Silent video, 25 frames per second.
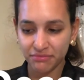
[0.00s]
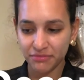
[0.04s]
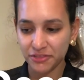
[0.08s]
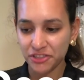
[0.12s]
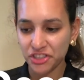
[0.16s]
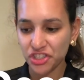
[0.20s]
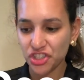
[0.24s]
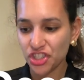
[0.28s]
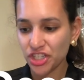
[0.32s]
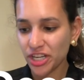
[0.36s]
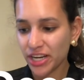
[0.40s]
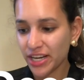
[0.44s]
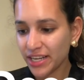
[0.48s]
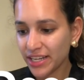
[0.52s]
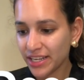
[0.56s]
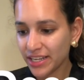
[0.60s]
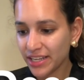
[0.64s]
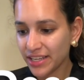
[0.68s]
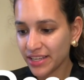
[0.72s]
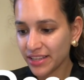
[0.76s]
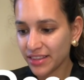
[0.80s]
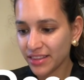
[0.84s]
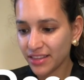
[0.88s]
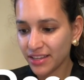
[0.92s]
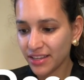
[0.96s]

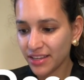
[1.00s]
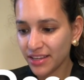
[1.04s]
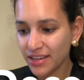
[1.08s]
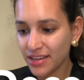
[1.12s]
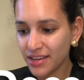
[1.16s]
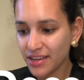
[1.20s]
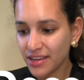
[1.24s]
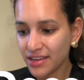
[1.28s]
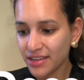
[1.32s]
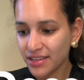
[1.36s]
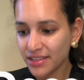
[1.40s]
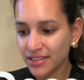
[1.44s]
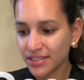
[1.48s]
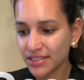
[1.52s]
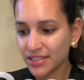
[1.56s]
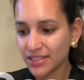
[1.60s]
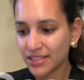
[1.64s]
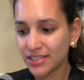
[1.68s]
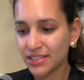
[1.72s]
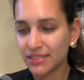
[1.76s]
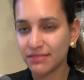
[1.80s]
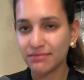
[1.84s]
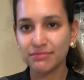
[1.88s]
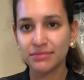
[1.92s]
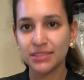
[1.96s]
shiny things
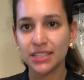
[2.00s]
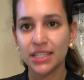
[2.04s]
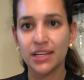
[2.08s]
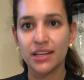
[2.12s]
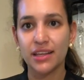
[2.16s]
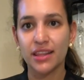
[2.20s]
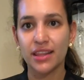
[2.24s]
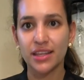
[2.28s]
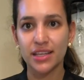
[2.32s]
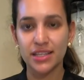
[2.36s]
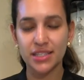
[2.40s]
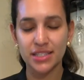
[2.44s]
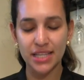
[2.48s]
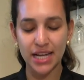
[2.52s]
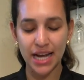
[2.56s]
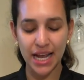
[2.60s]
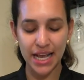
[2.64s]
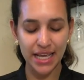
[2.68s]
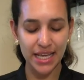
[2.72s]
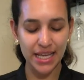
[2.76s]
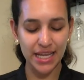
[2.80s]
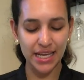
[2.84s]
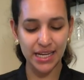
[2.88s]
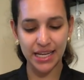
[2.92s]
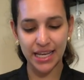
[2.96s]
and things that I
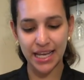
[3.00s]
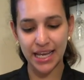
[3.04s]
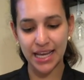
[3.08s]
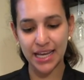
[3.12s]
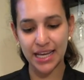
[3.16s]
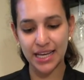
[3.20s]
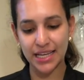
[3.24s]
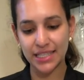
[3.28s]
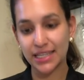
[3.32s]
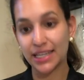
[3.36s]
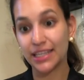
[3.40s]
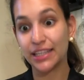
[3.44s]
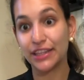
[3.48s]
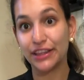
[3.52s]
can add. I